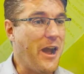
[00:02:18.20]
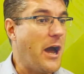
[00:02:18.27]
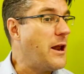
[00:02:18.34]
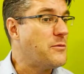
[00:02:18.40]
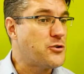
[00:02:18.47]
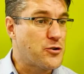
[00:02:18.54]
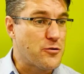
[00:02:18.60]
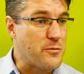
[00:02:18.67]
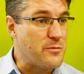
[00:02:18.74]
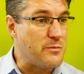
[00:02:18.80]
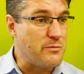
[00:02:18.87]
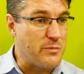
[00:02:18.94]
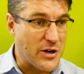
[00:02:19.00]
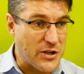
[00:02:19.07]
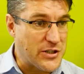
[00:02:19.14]
And I'm sure
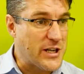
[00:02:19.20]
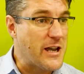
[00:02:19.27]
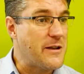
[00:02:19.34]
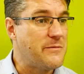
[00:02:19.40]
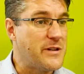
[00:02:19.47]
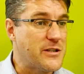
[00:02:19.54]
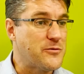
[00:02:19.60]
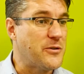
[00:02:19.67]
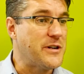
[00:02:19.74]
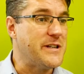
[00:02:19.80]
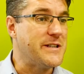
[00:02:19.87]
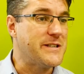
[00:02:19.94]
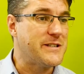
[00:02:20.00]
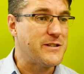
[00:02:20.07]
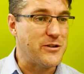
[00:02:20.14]
by the time this one
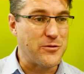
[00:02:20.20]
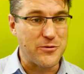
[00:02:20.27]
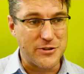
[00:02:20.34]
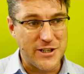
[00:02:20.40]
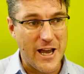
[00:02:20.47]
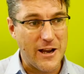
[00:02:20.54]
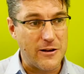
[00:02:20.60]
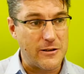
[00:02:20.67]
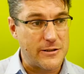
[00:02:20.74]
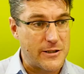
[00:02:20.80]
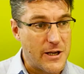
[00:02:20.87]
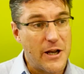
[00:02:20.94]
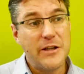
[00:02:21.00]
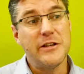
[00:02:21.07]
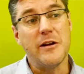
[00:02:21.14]
is, you know, tackled,
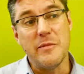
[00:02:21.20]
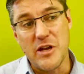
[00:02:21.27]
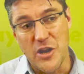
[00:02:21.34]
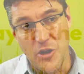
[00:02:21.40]
there'll be